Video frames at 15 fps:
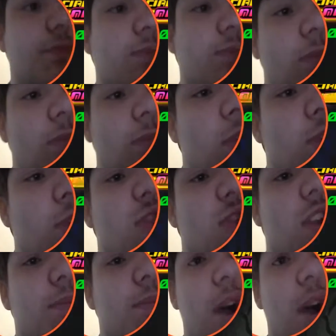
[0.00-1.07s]
There's another
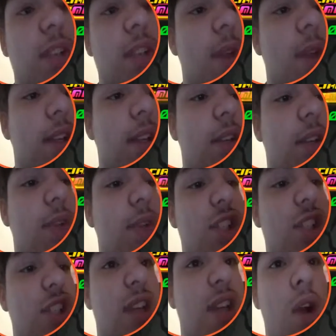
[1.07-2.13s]
box back here, but it's just
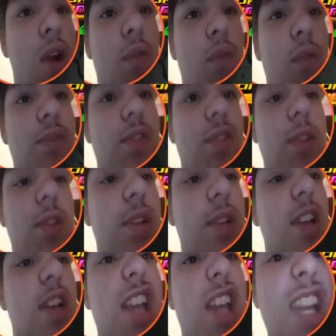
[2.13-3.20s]
health. Because I
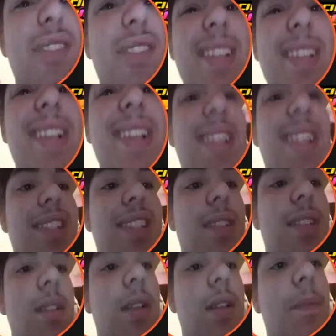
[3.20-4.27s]
don't need it.
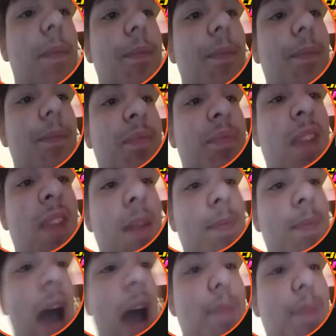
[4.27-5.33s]
Pat,
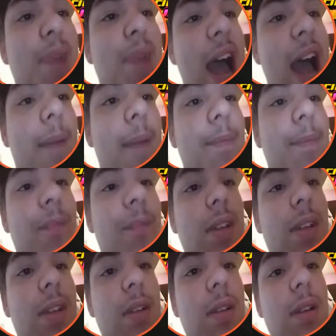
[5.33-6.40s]
pat!
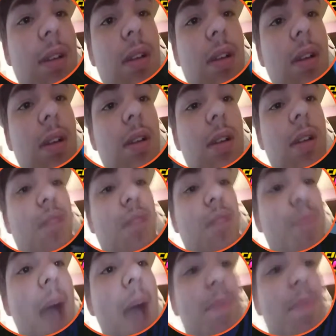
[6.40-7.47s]
Pat,
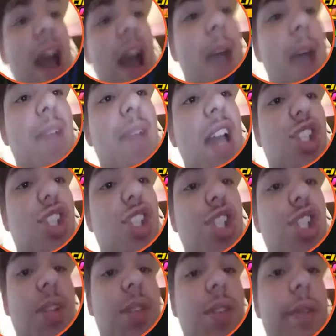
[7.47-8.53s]
pat, bitch!
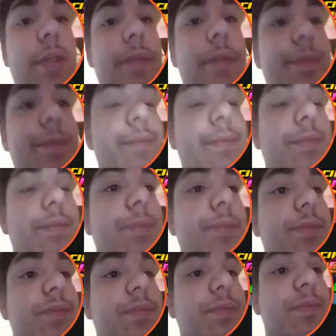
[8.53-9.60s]

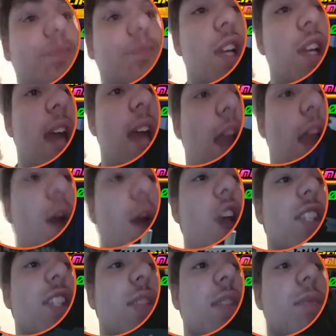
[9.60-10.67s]
Look at that, I'm
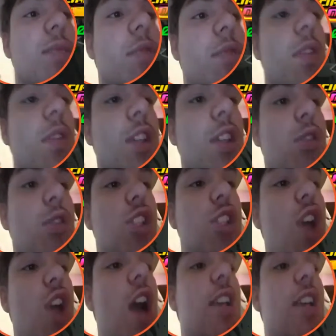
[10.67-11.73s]
awesome! You suck
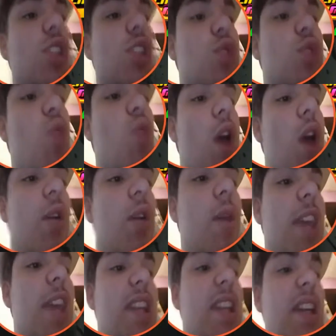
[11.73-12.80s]
and swallow. I'm getting it
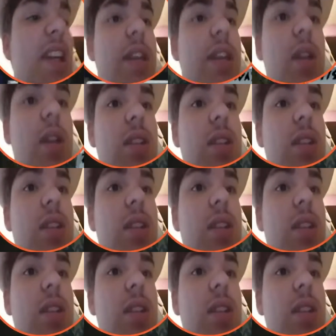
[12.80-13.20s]
anyways.